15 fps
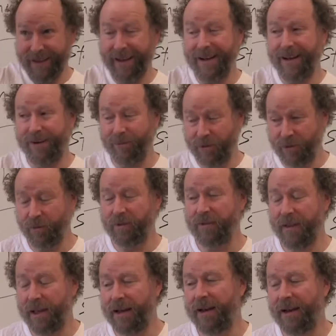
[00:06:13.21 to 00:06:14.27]
uh, which was
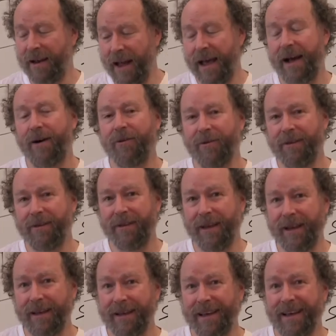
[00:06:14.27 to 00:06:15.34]
then and now the
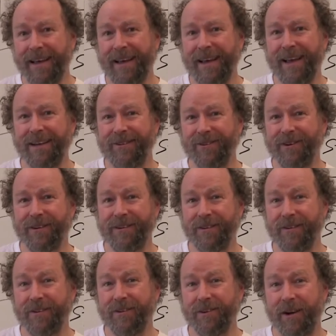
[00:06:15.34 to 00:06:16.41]
headquarters
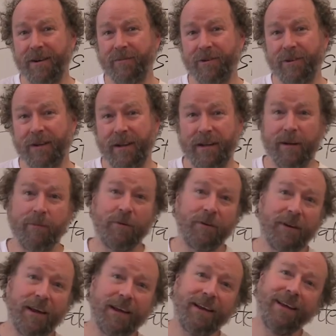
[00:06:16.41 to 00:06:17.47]
of the Chambre des
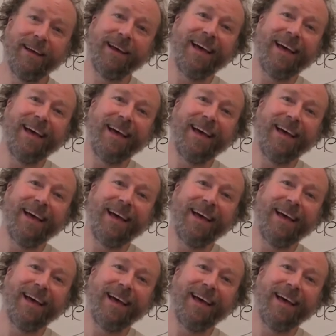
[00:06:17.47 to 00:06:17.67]
Députés,